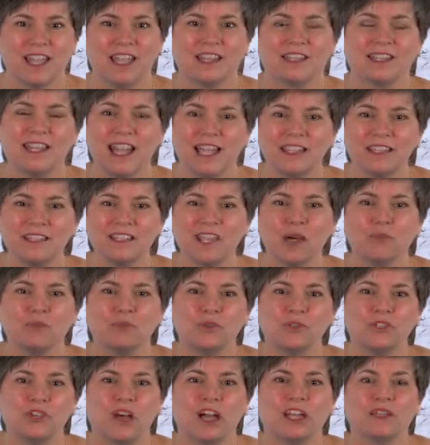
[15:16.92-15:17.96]
Next up,
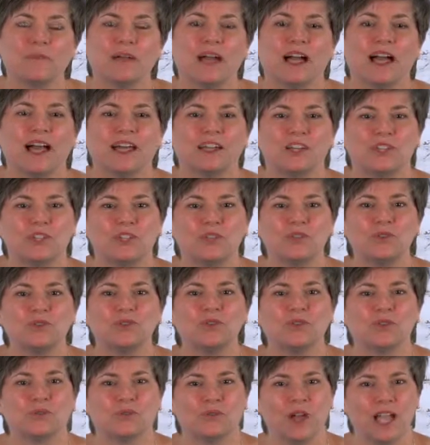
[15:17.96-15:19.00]
we'll talk about how to choose
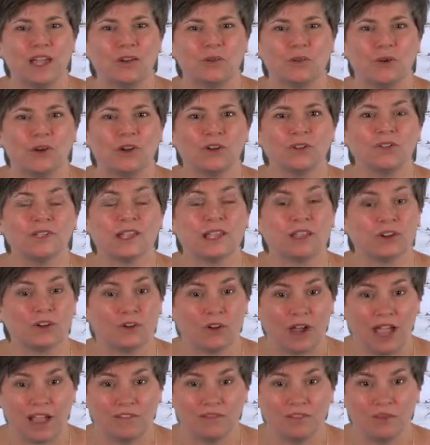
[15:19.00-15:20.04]
the right words and
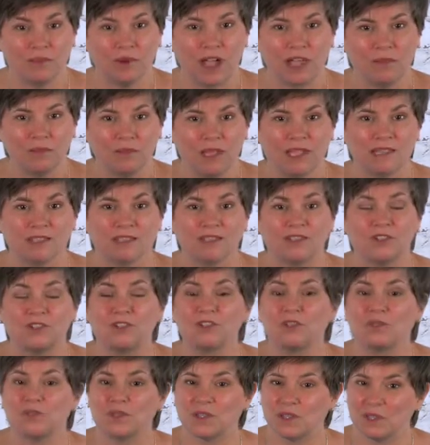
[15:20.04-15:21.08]
craft the right message
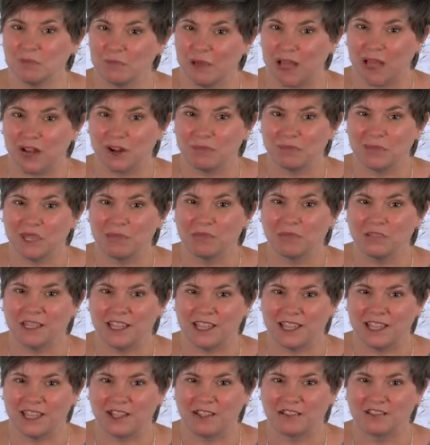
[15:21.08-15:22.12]
to inspire people to
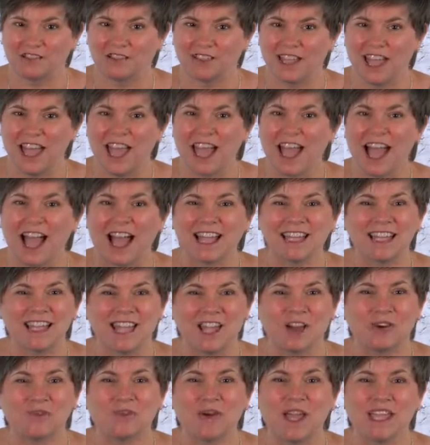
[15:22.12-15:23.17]
give. I
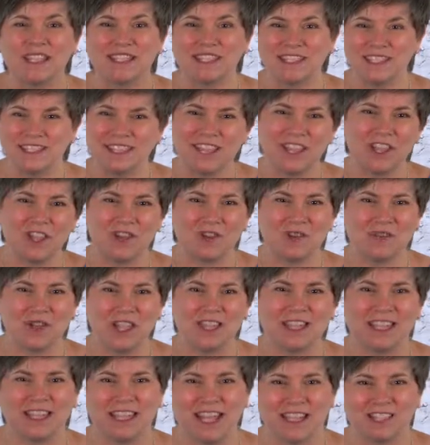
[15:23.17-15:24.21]
can't wait to see you
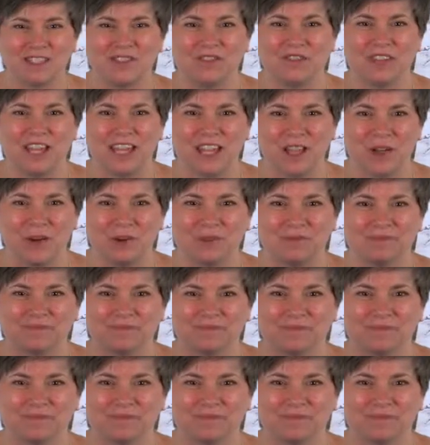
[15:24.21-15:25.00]
in the next video.